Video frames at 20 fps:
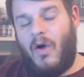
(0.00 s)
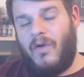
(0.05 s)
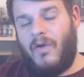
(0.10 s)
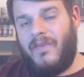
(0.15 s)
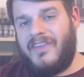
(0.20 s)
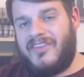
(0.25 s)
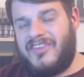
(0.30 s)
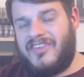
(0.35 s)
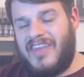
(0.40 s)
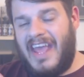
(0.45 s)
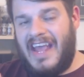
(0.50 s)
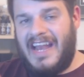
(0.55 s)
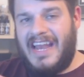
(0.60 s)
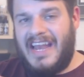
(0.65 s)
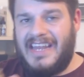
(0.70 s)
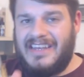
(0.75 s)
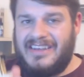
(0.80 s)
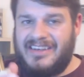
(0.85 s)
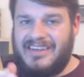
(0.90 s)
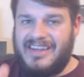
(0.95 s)
on the tail
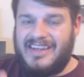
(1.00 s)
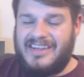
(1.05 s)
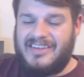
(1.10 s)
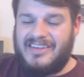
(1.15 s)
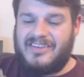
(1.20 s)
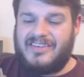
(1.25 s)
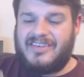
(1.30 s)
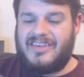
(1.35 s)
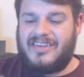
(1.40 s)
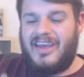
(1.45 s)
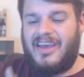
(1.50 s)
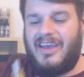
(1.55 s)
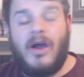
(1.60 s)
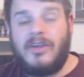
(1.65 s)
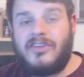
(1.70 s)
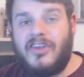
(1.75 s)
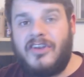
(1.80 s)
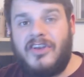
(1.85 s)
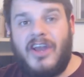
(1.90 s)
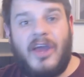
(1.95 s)
end, it's, I
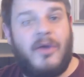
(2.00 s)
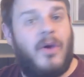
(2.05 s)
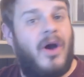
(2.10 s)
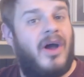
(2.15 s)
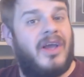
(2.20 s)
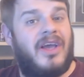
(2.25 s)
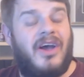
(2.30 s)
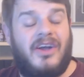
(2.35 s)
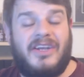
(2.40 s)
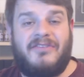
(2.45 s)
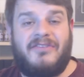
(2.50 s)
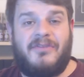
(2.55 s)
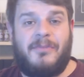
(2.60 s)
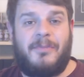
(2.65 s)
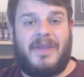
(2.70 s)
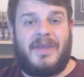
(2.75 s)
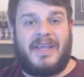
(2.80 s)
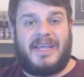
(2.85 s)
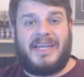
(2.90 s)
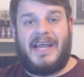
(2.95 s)
don't know, I can't even
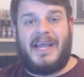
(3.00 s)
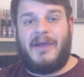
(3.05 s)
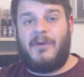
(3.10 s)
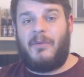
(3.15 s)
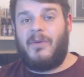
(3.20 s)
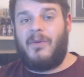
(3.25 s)
pick it out.